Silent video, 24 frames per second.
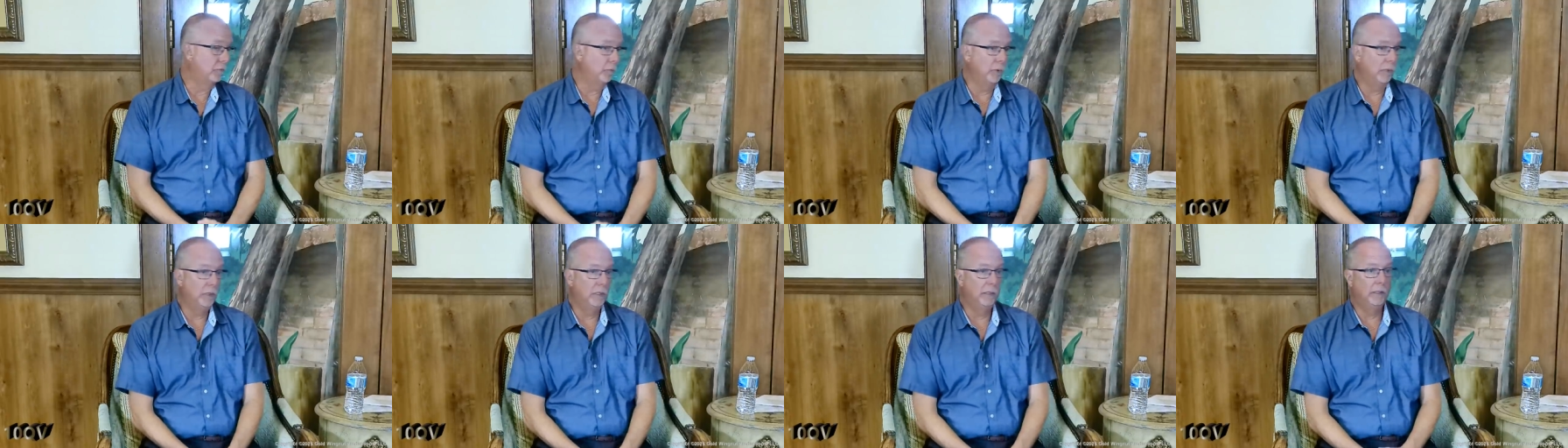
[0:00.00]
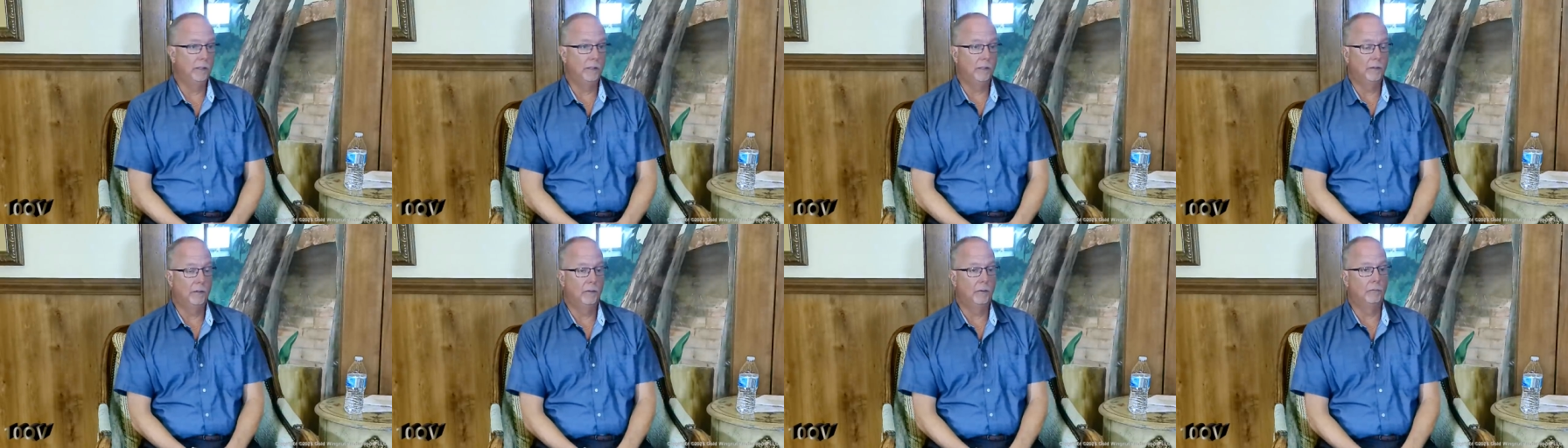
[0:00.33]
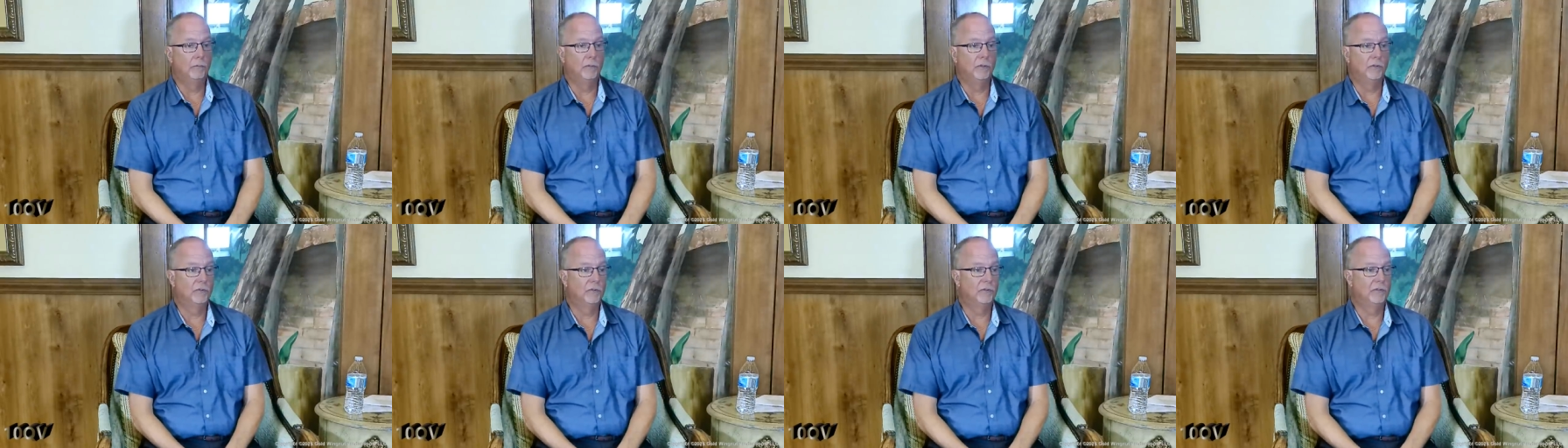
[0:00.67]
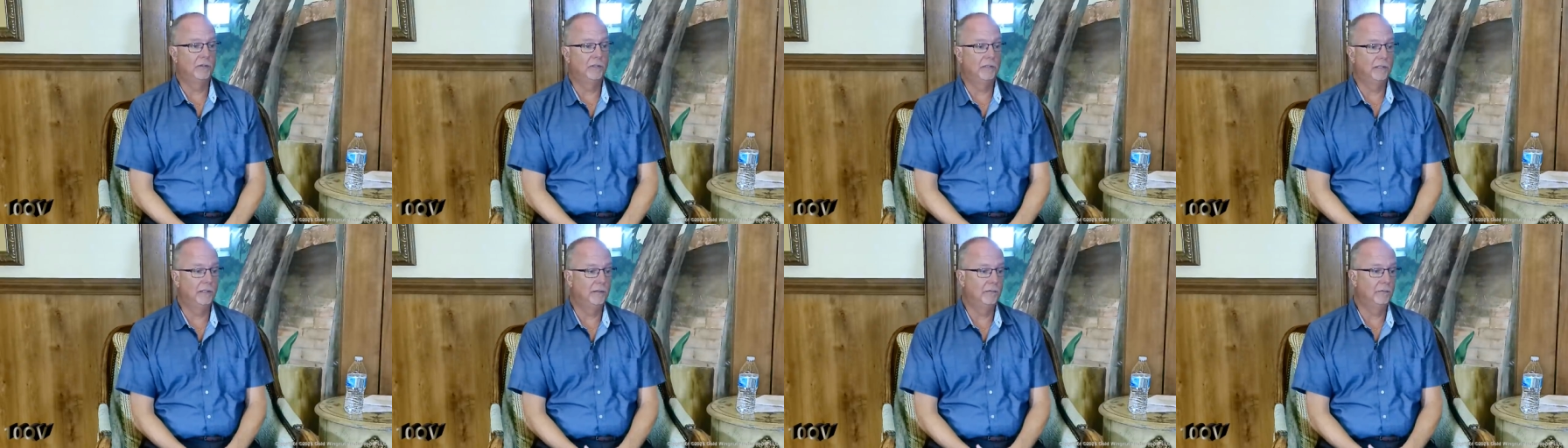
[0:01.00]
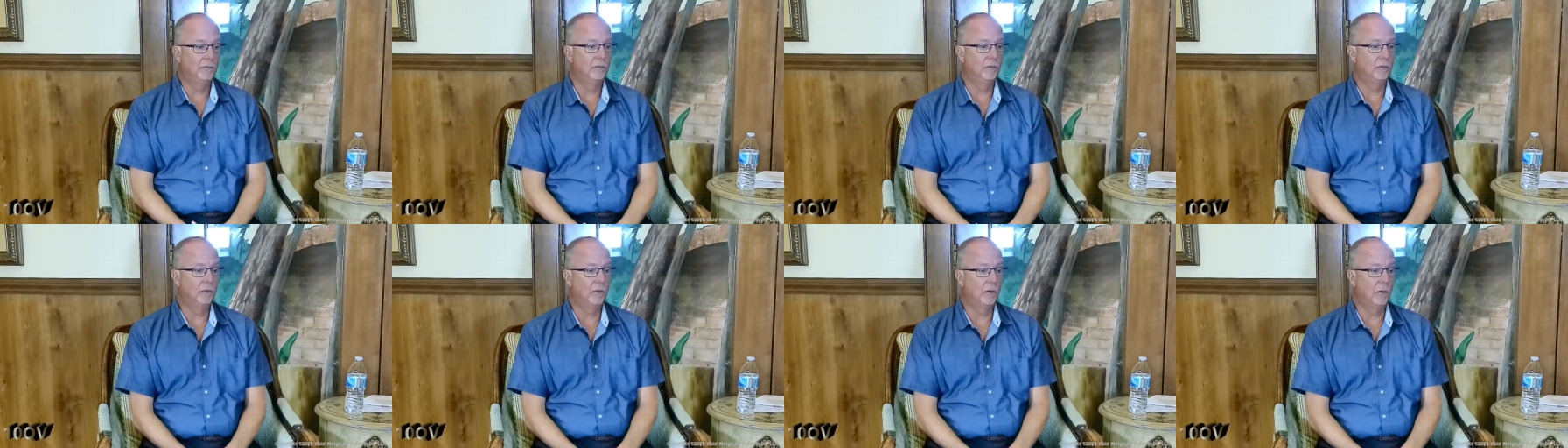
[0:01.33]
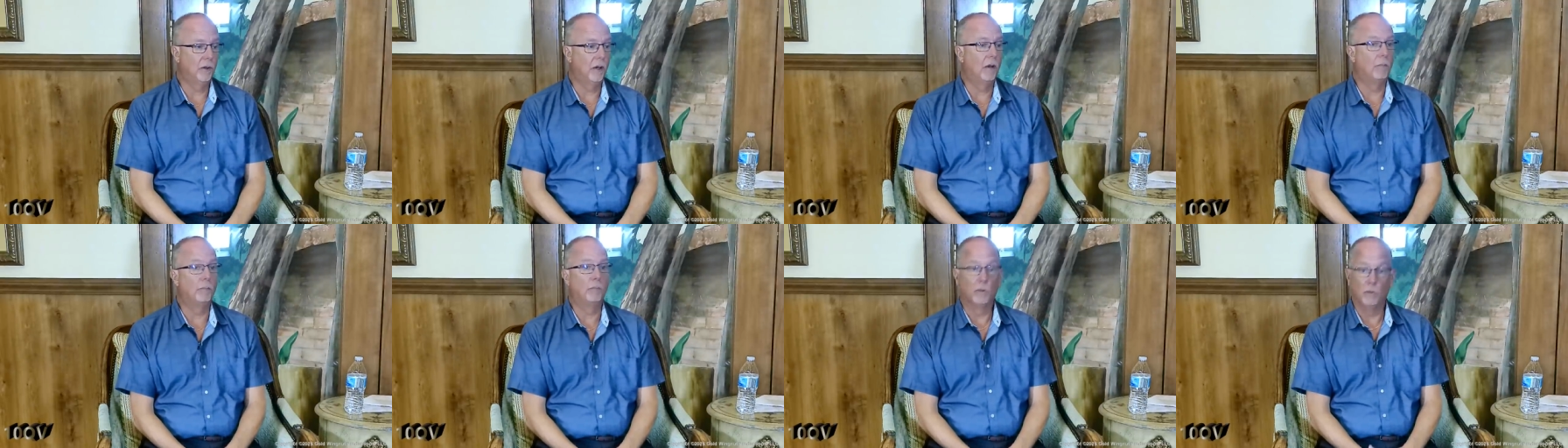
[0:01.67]
We received
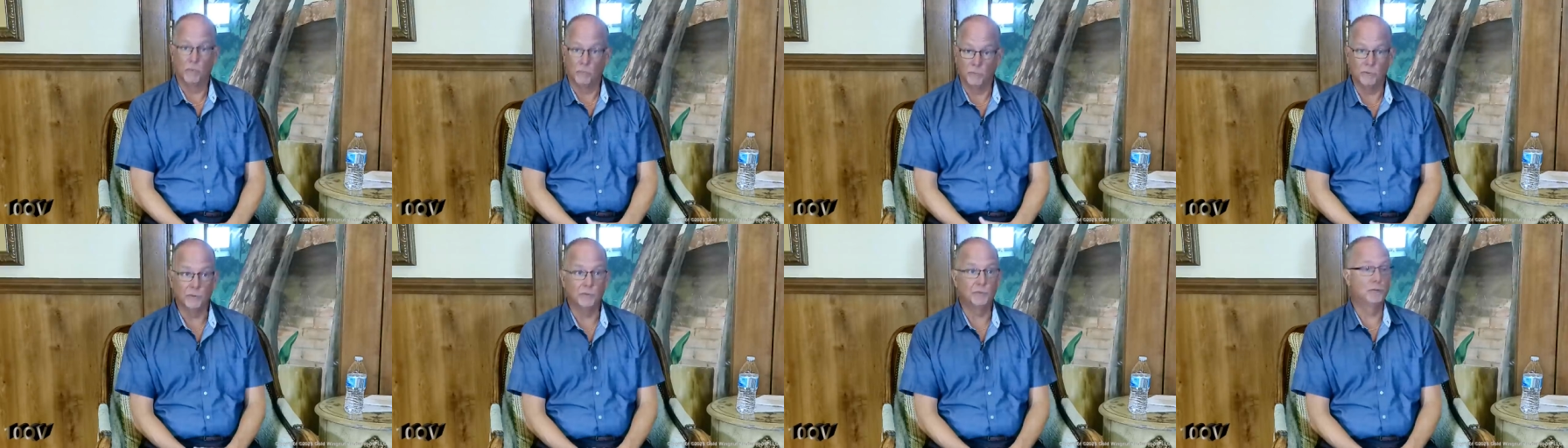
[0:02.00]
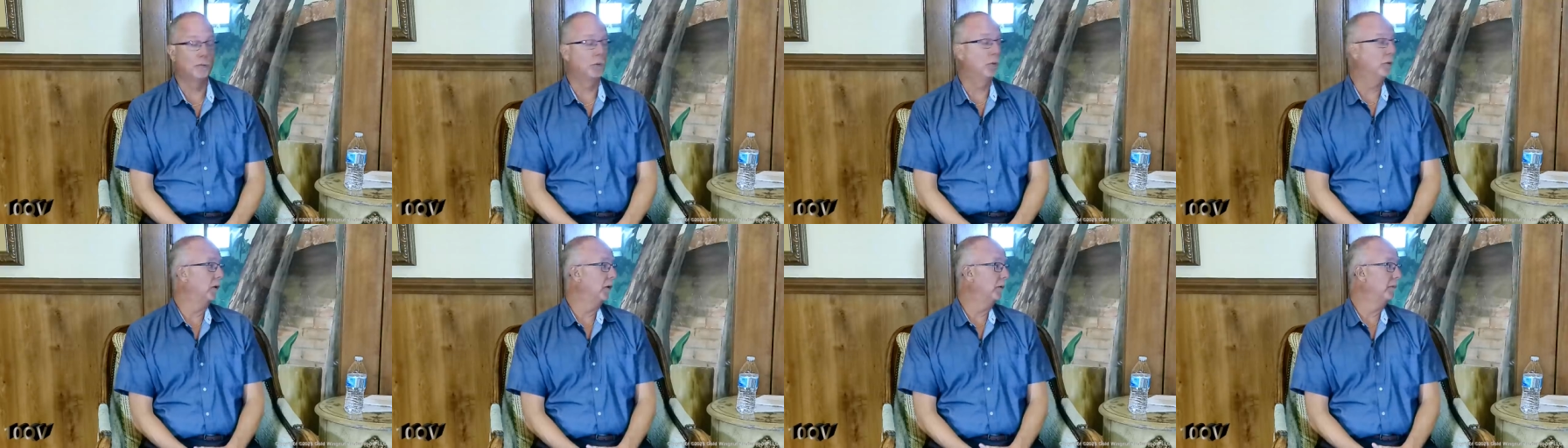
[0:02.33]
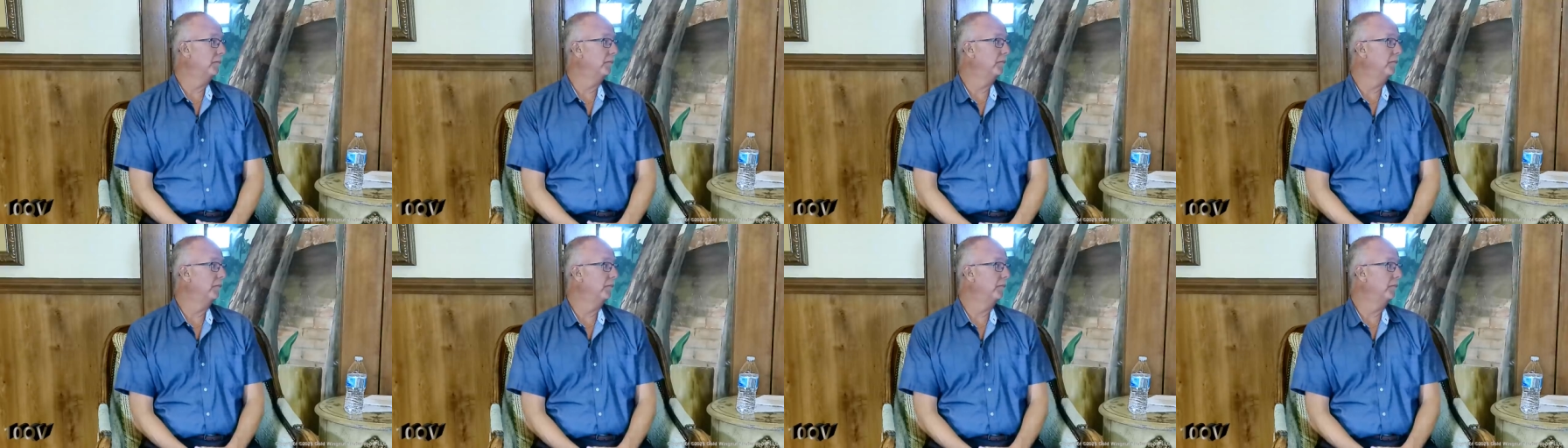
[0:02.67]
a perfect score.